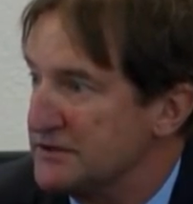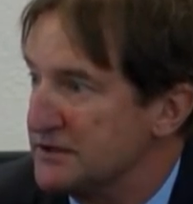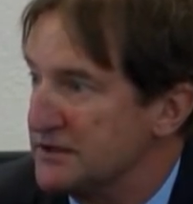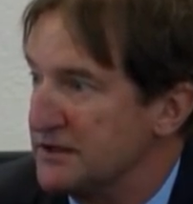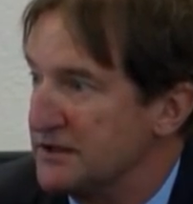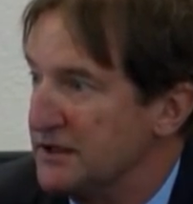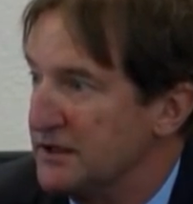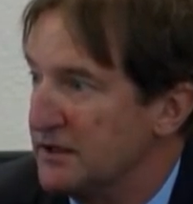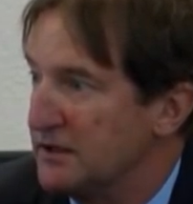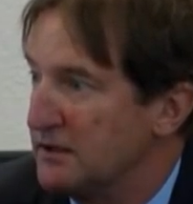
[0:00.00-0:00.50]
I
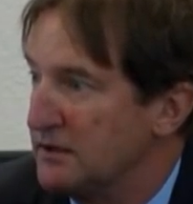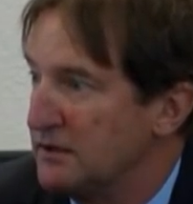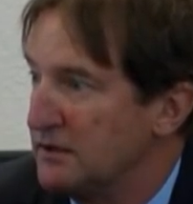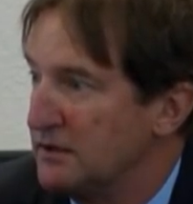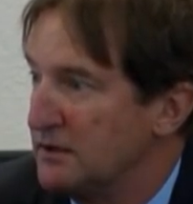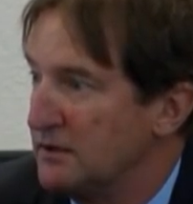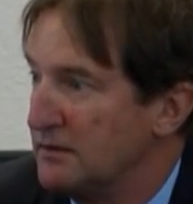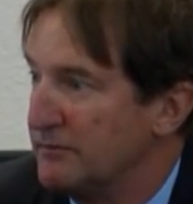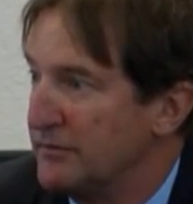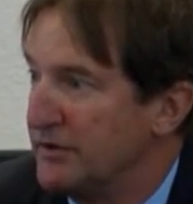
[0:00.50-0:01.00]
can't,
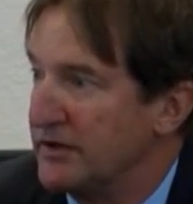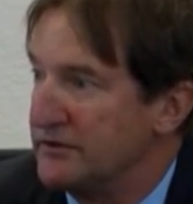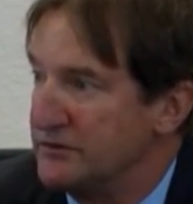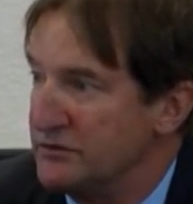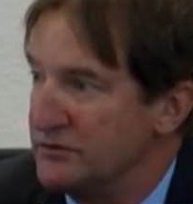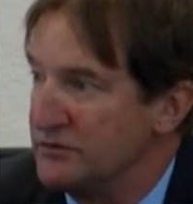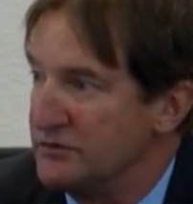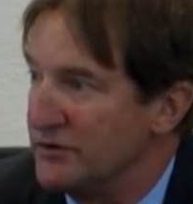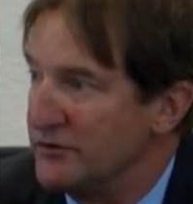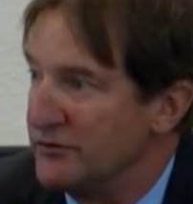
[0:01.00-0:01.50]
but I
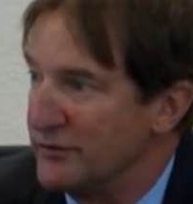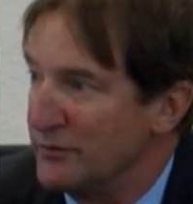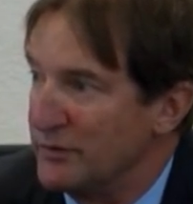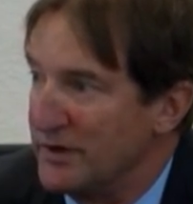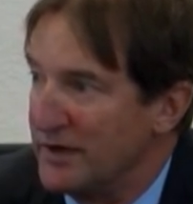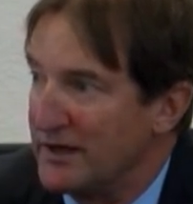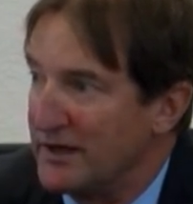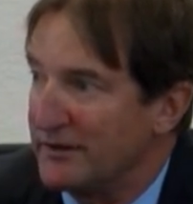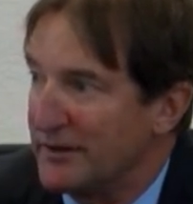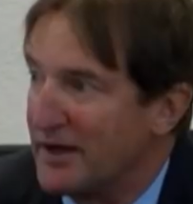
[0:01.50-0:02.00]
do know that we
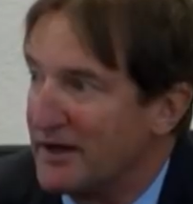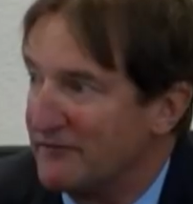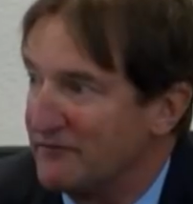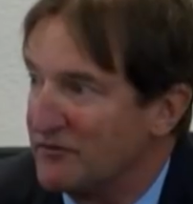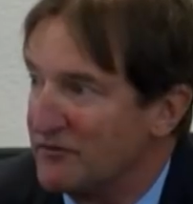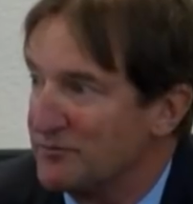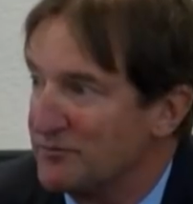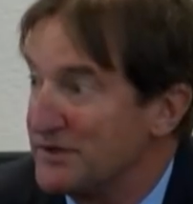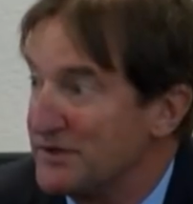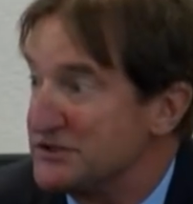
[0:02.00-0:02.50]
had a lot of
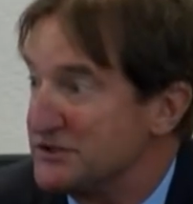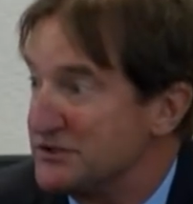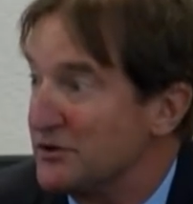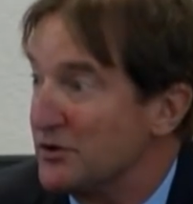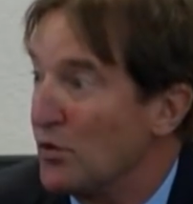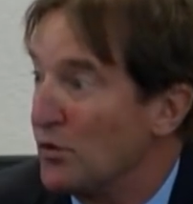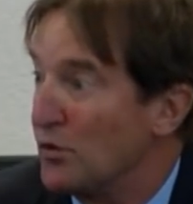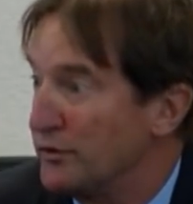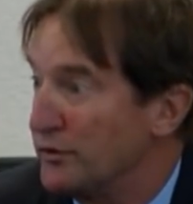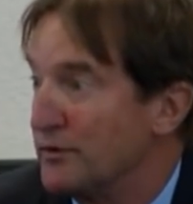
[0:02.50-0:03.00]
information
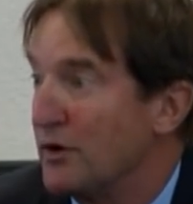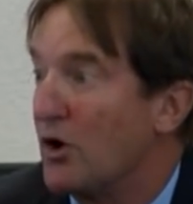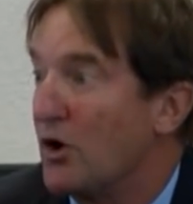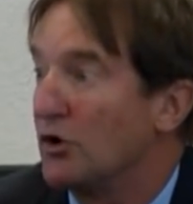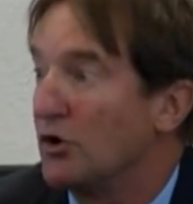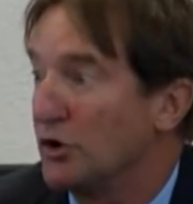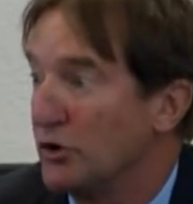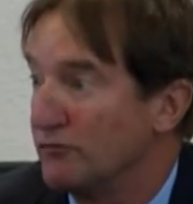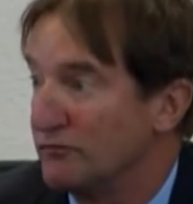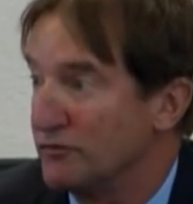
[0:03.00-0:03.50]
going
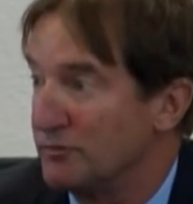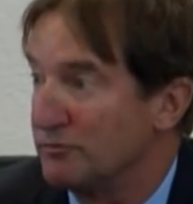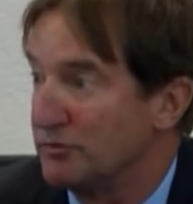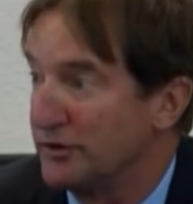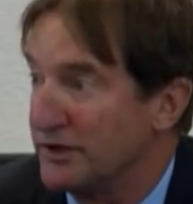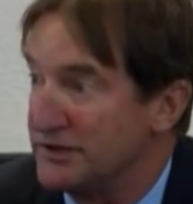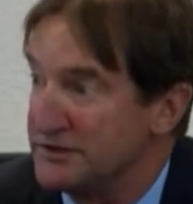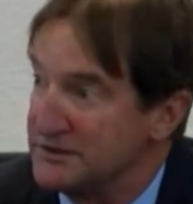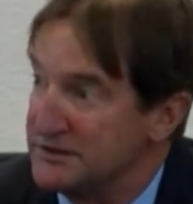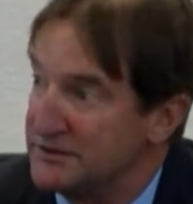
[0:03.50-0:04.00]
all over the
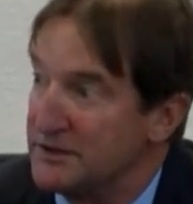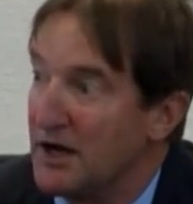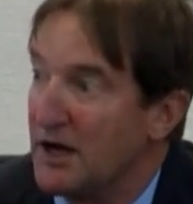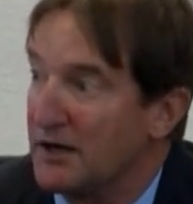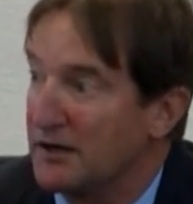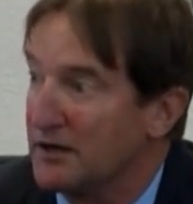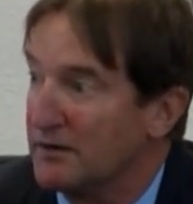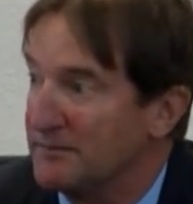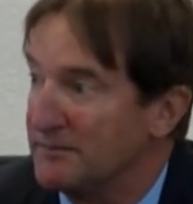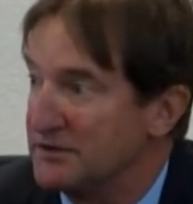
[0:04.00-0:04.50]
place and
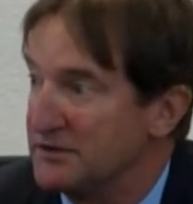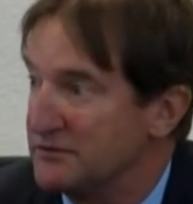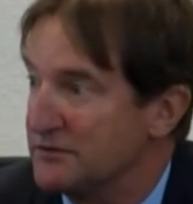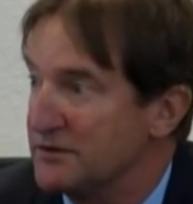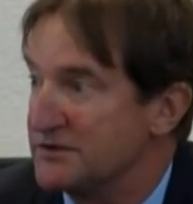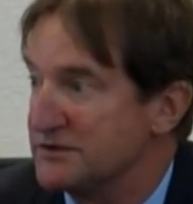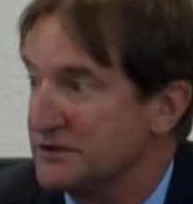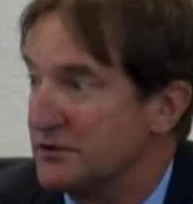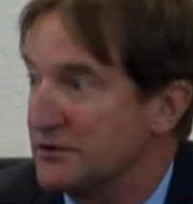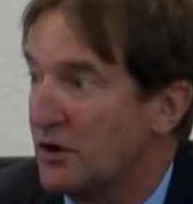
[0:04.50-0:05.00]
not coming to
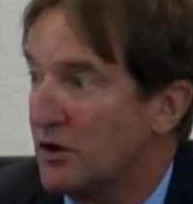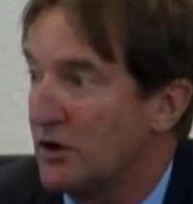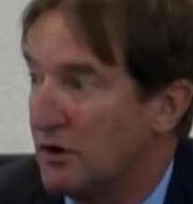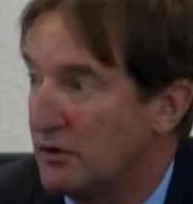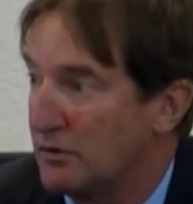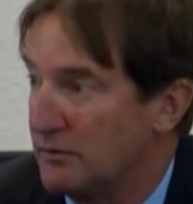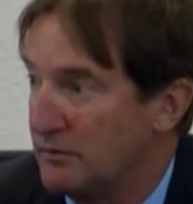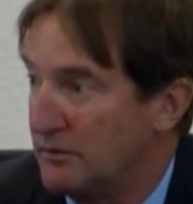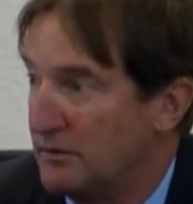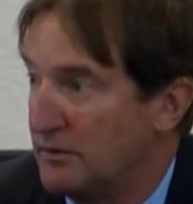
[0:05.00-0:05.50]
us at all.